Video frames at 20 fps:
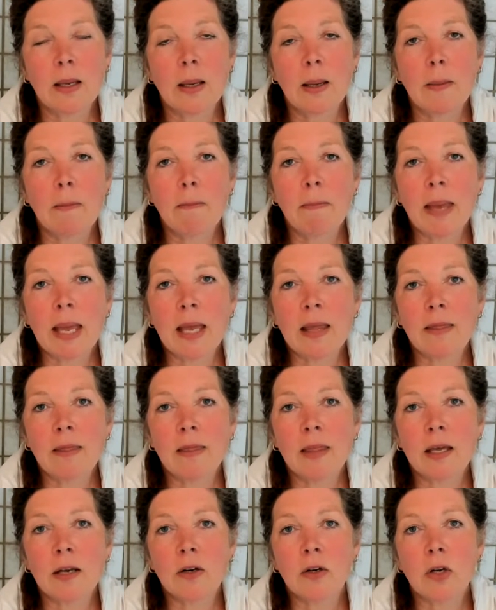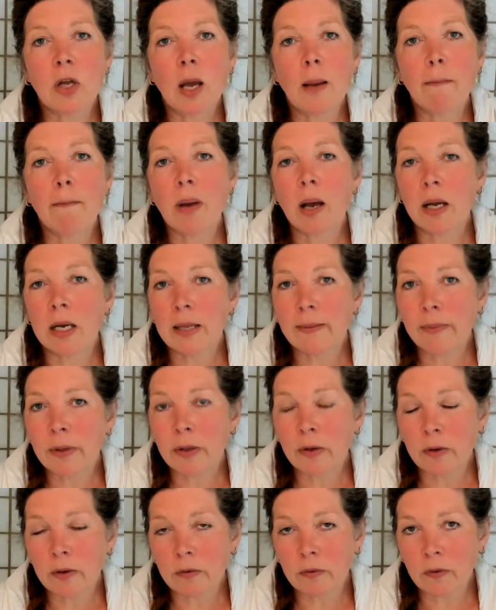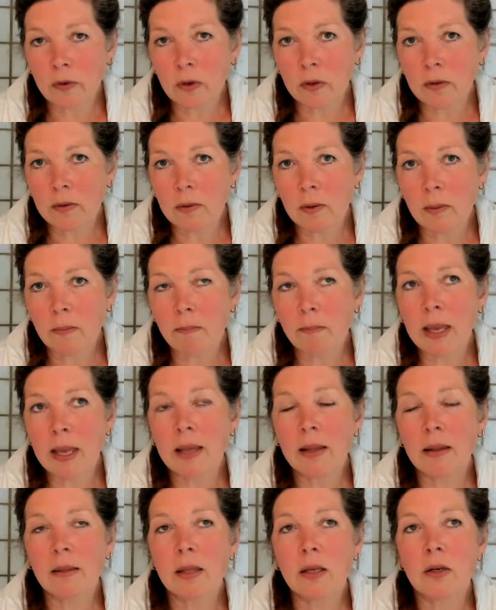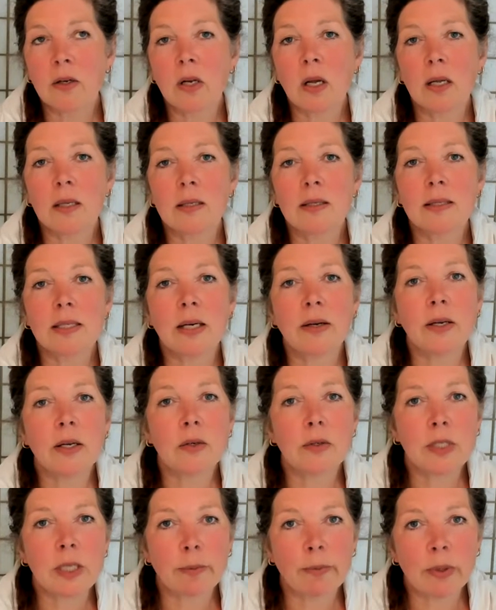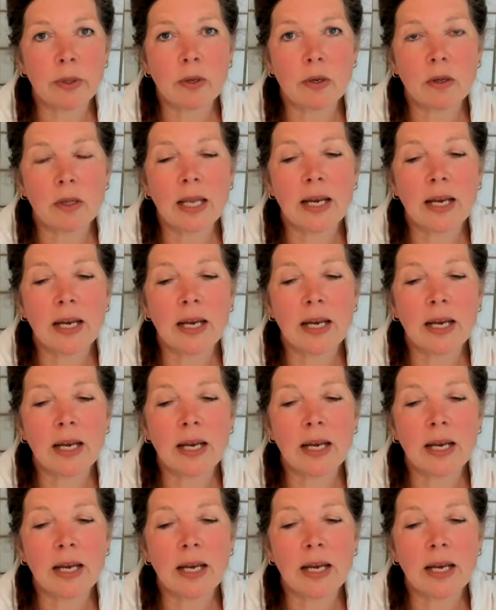that are not body beautiful, men that are not stereotypical.